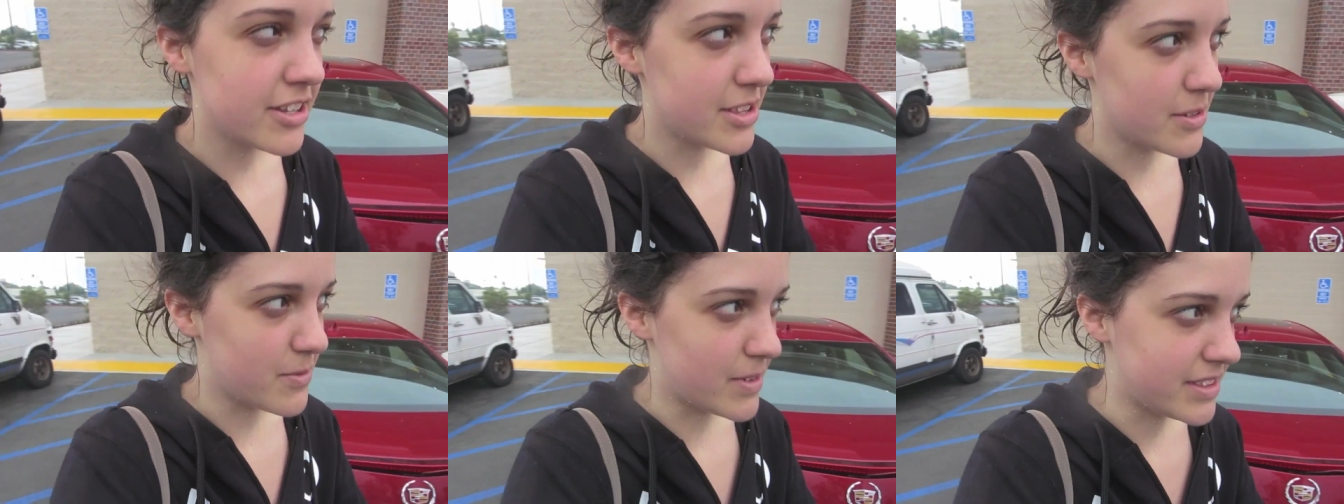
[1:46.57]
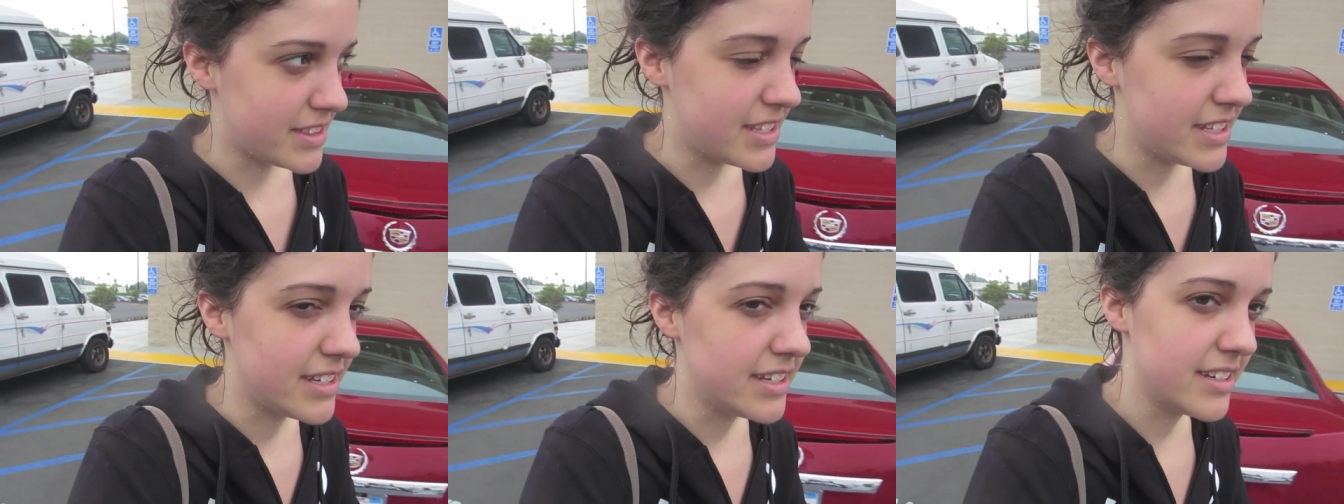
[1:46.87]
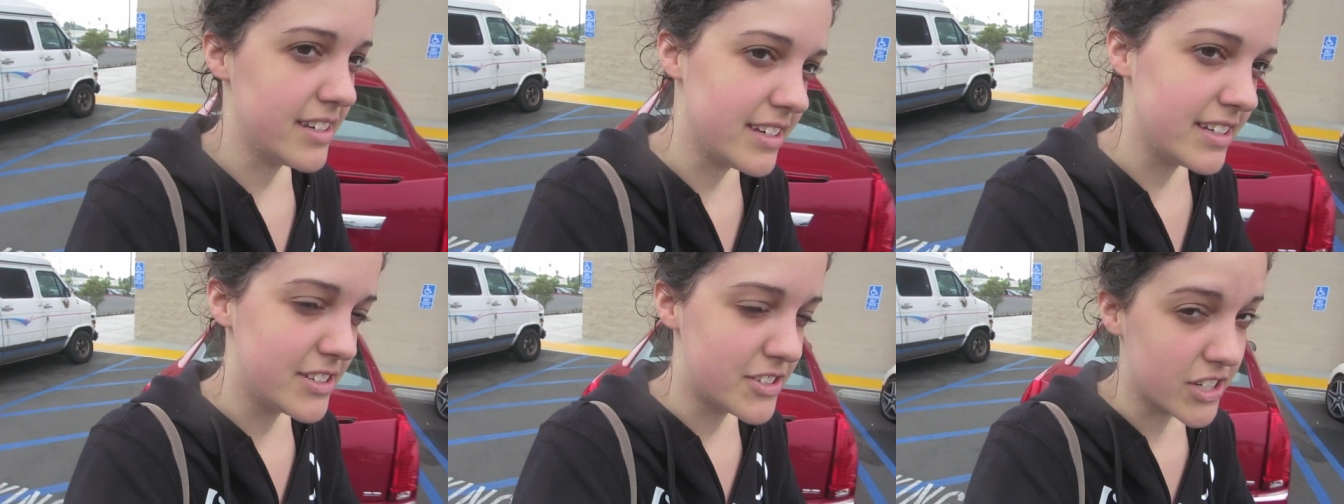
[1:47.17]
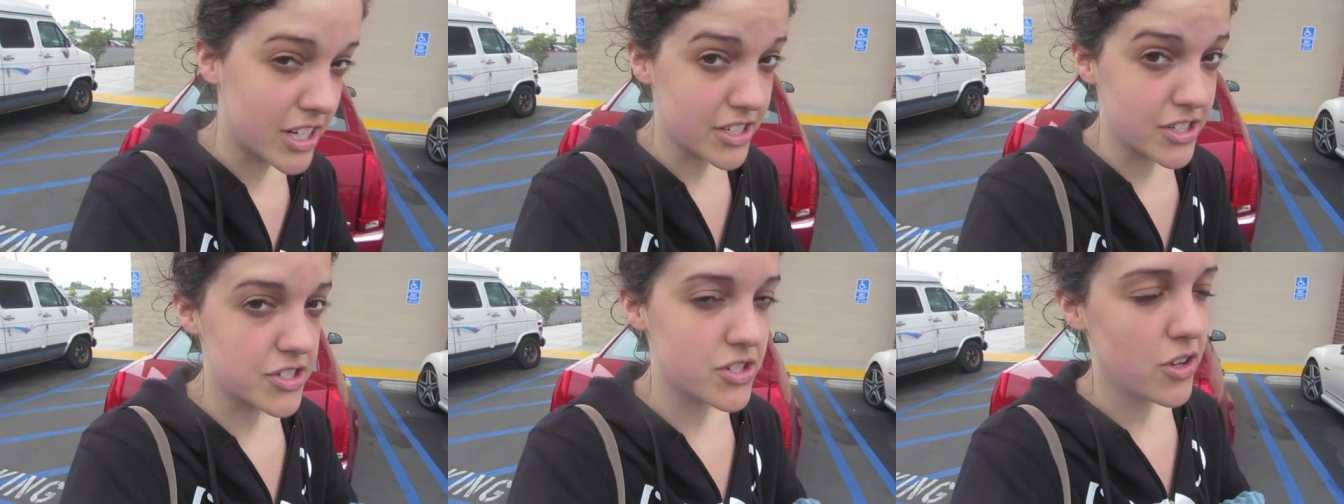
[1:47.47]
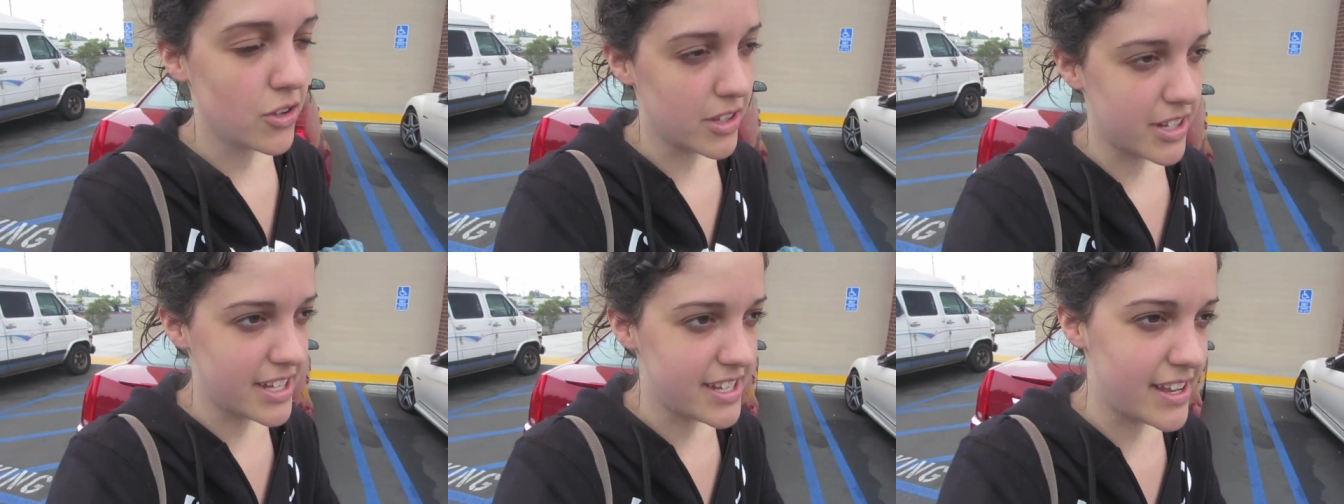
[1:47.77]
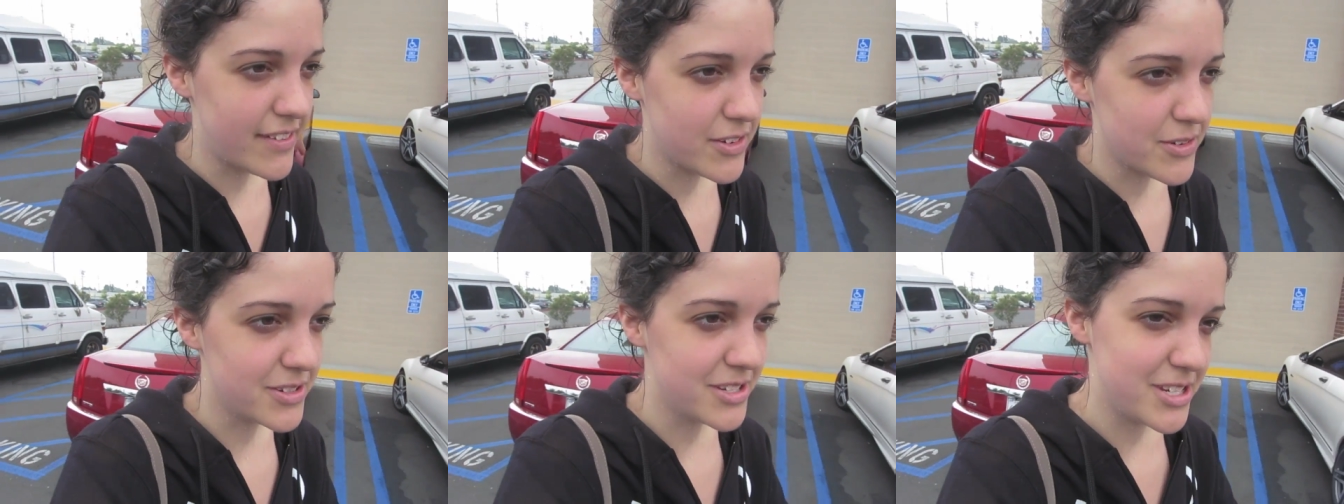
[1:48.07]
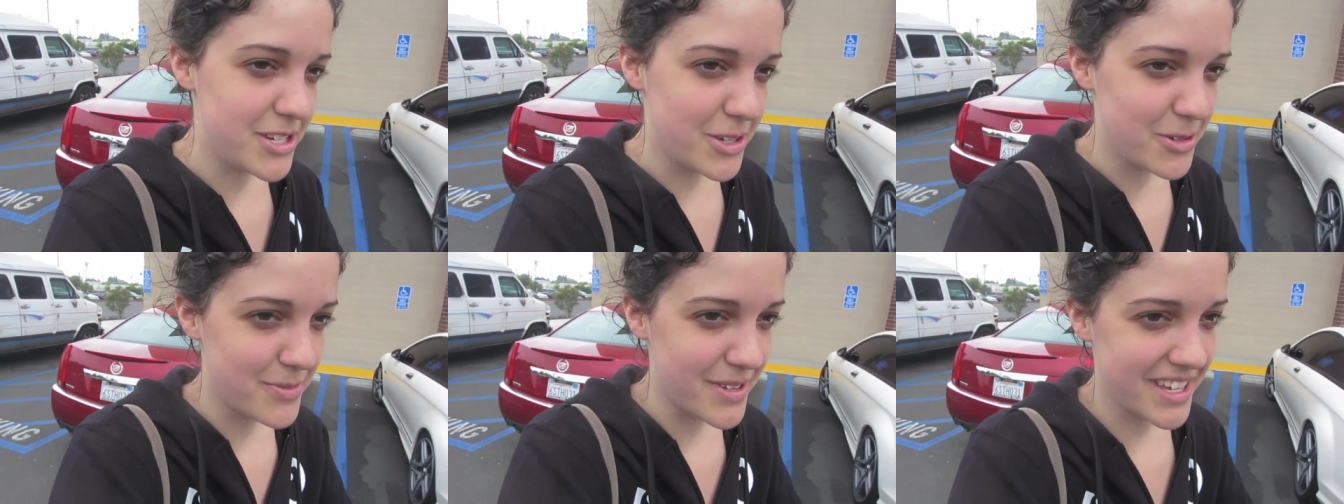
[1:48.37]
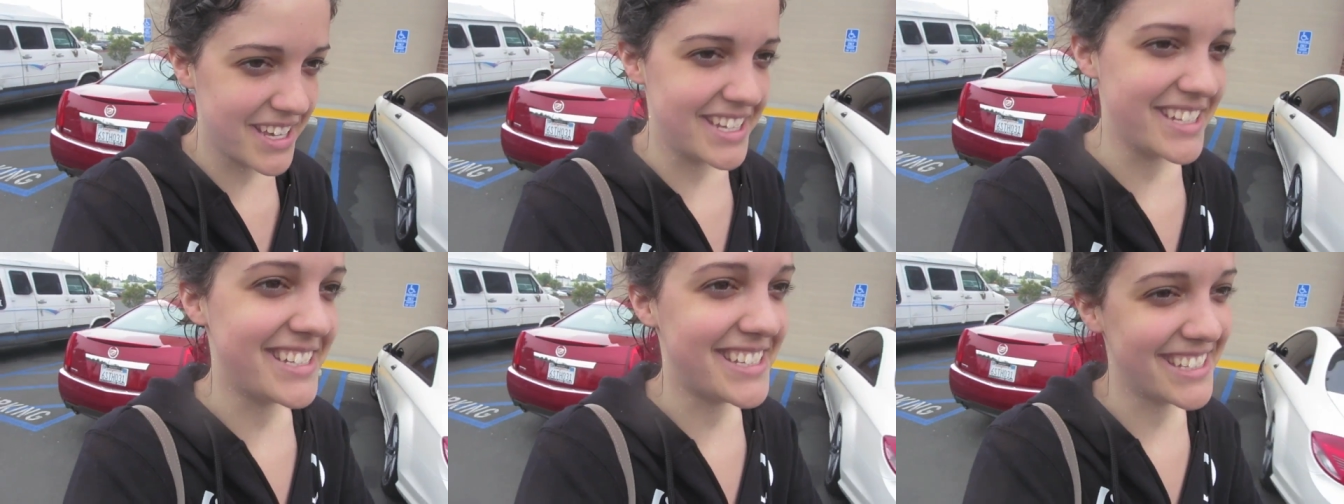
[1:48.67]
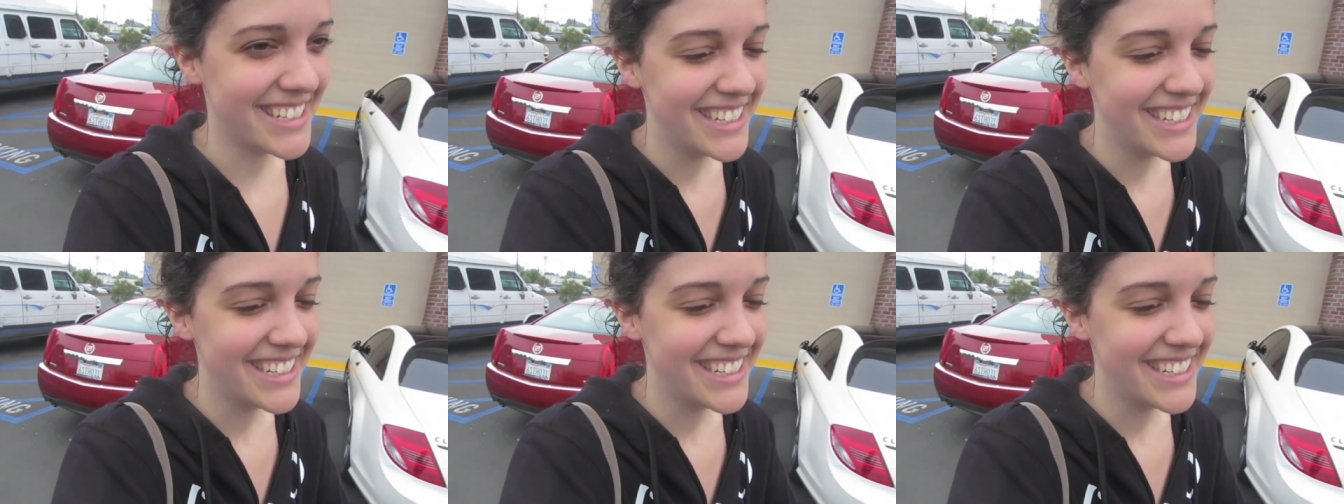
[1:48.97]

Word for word: than what the instructor told everyone to do because,